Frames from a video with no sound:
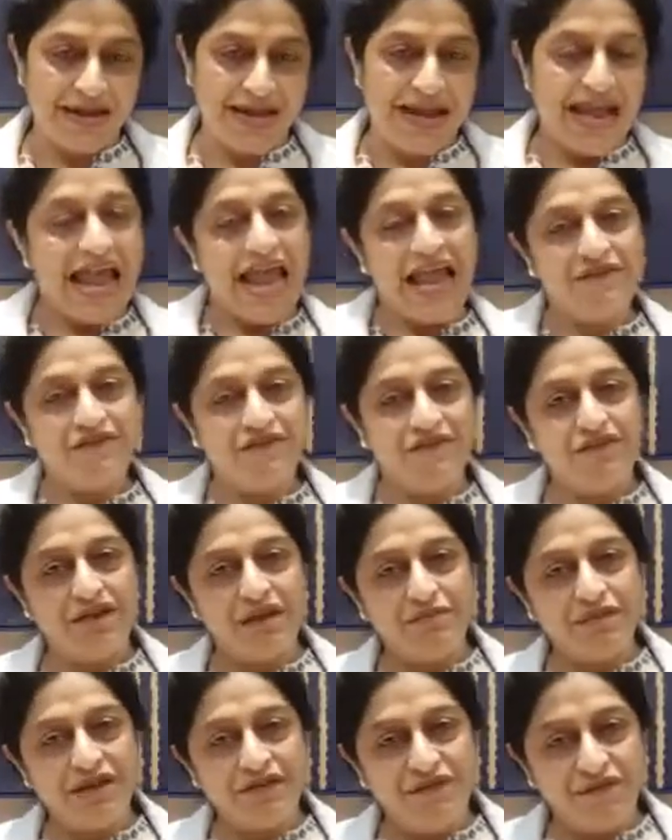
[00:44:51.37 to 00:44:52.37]
and we
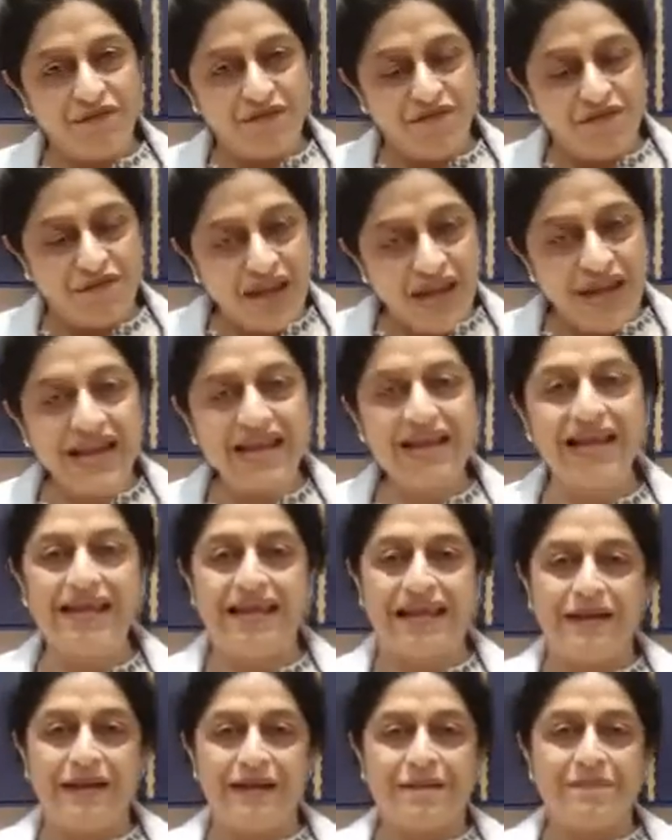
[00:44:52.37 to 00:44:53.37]
will be
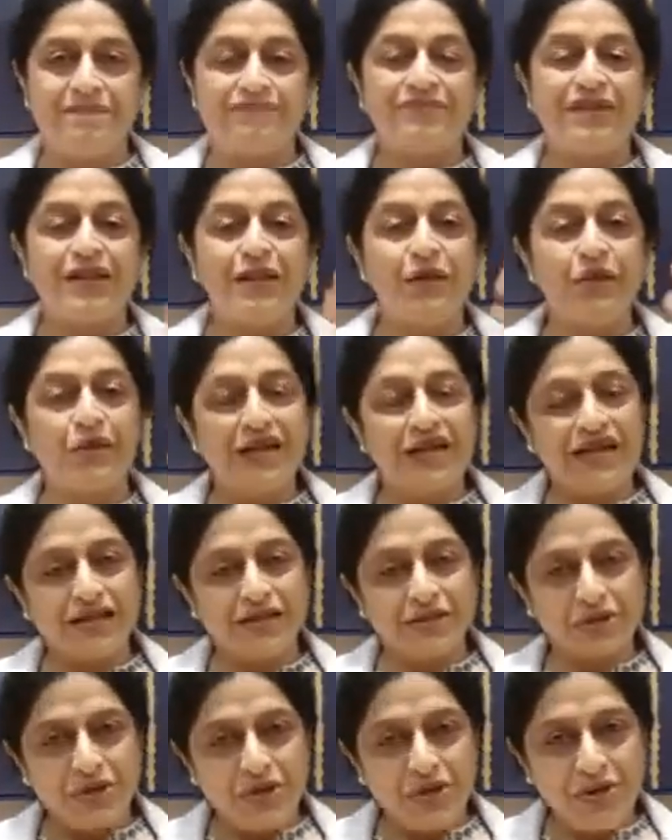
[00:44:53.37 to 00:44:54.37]
willingly looking
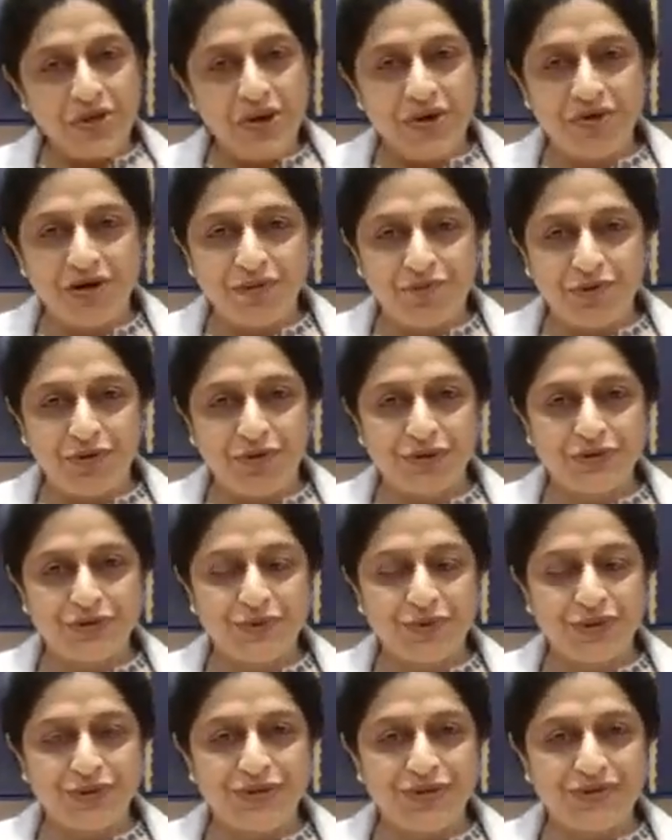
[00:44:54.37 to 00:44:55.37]
at all your reports,
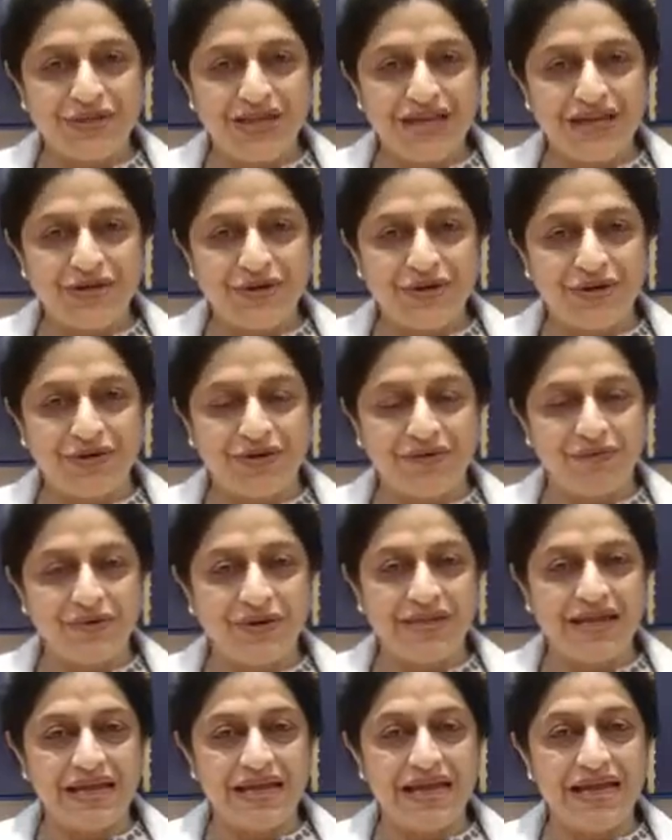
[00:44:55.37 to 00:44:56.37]
what you send
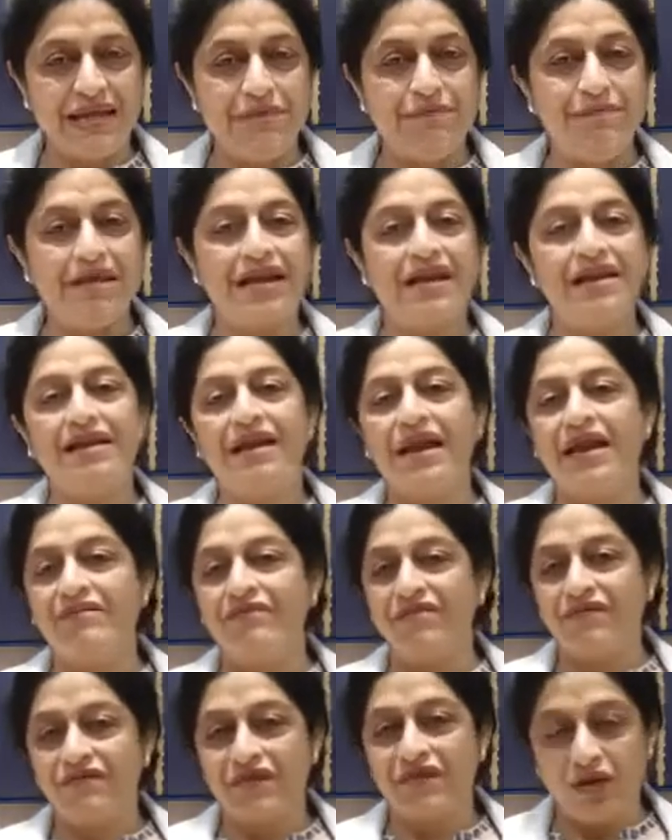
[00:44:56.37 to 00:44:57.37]
over the email, and
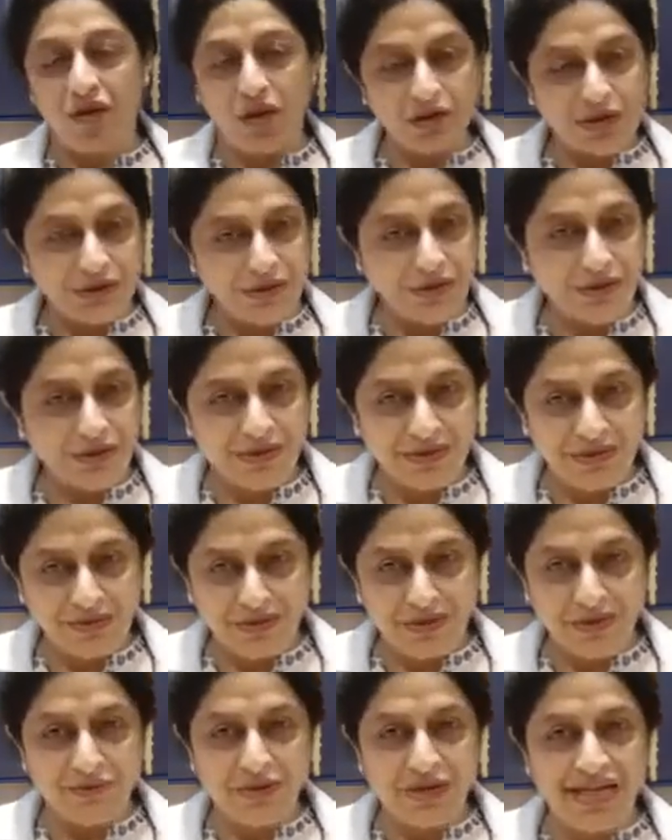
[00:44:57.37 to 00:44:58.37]
we will also
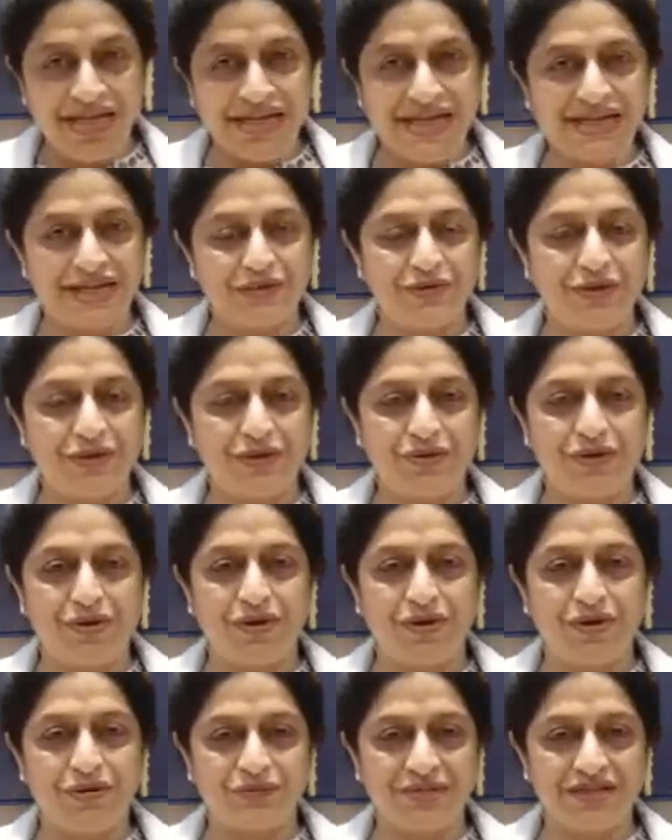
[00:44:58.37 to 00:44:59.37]
communicate with
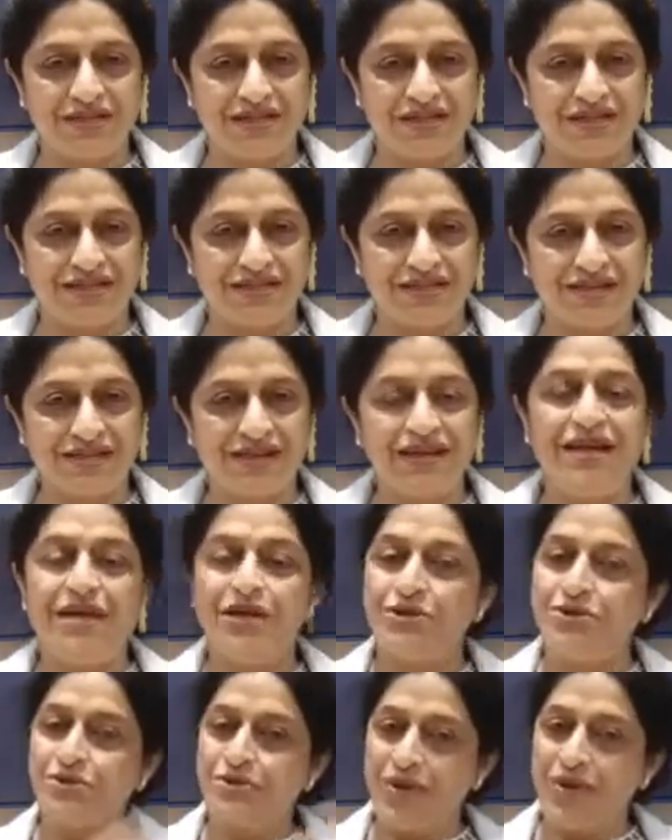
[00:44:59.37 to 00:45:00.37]
your obstetrician
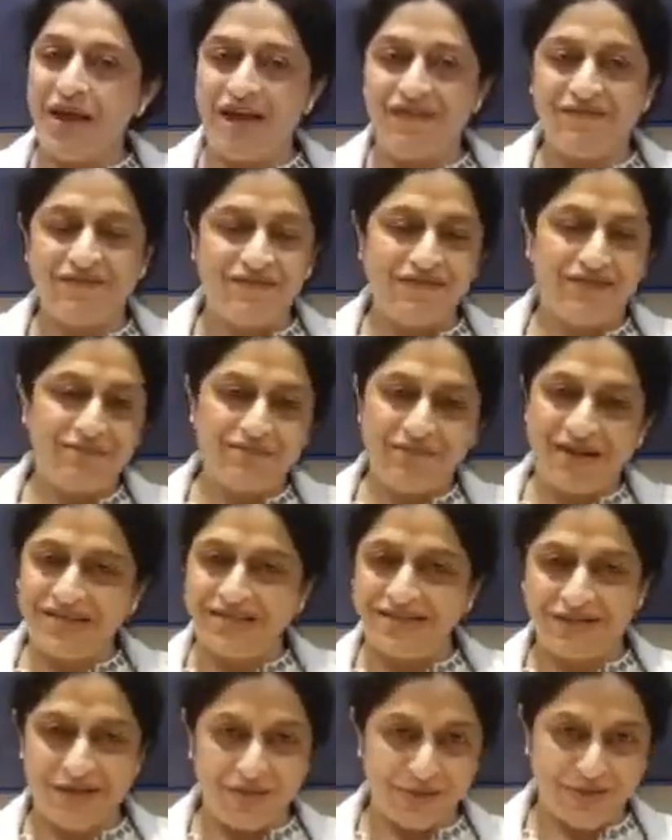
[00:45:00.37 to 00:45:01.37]
to have the
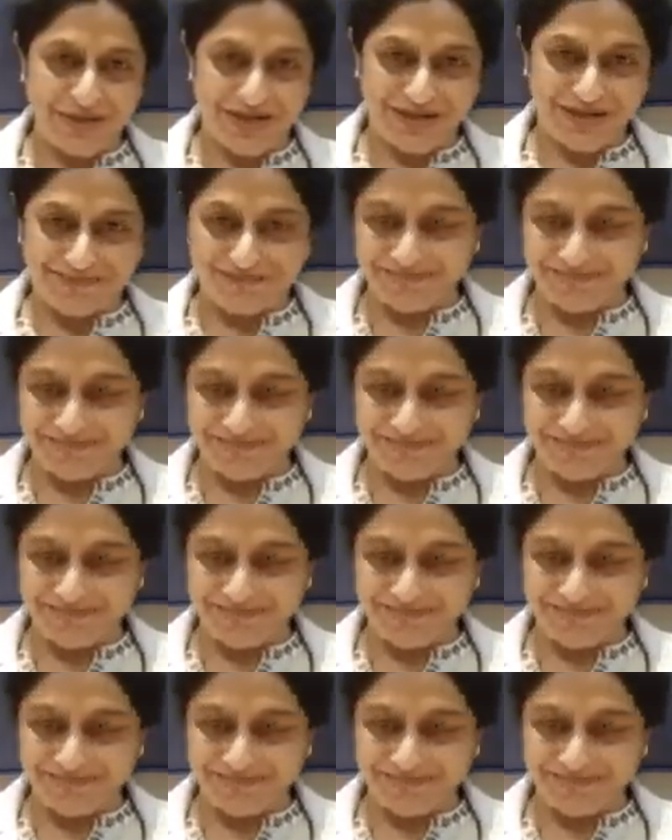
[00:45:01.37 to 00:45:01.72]
best outcome.